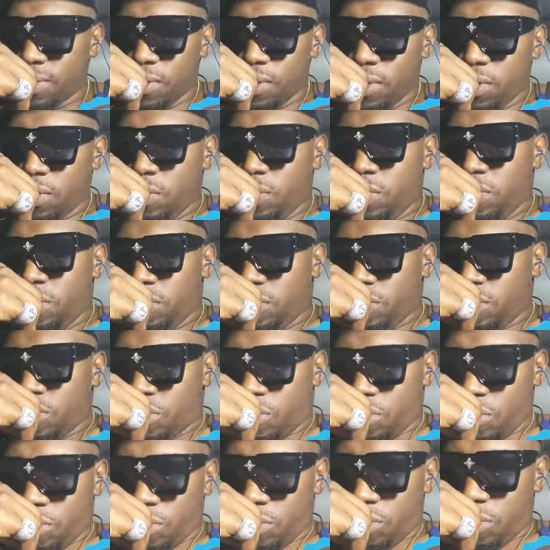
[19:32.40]

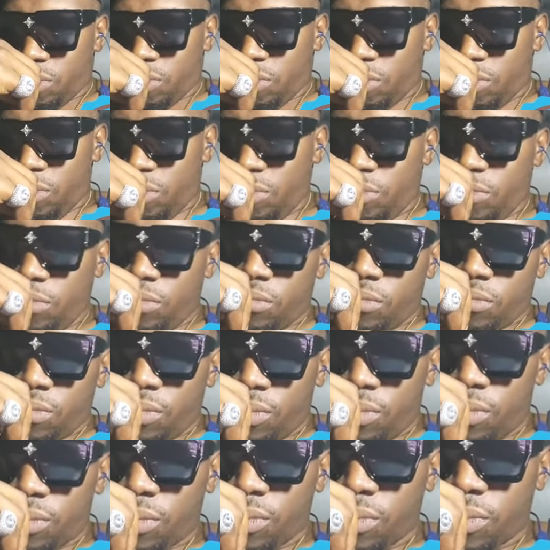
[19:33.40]

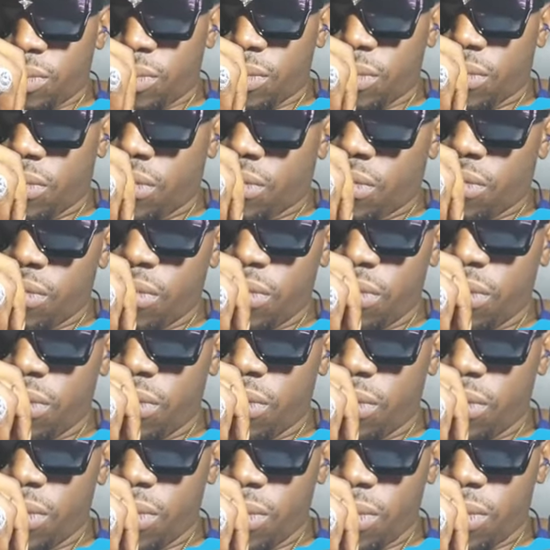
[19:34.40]

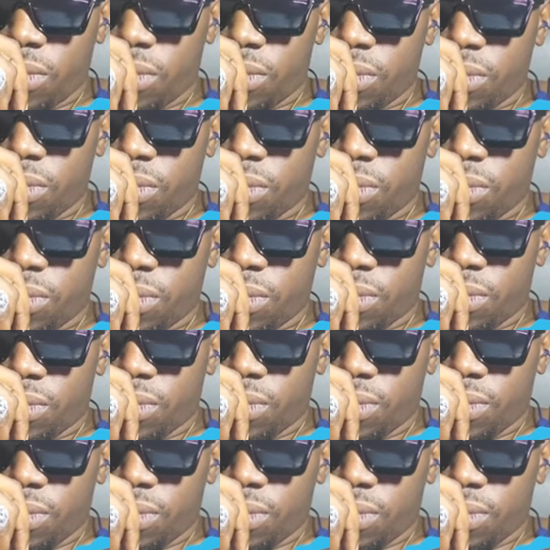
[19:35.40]

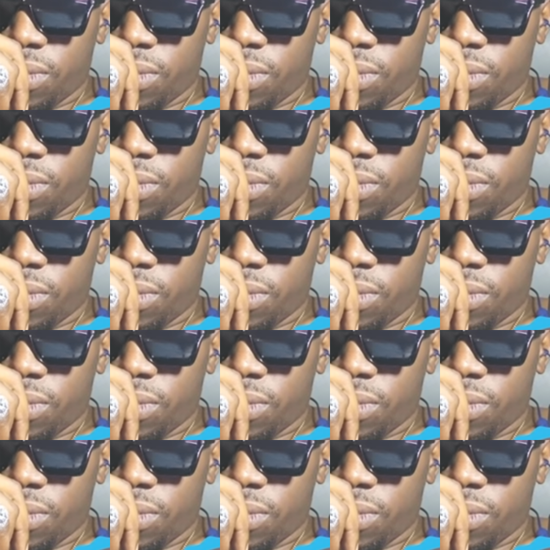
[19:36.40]
(silence)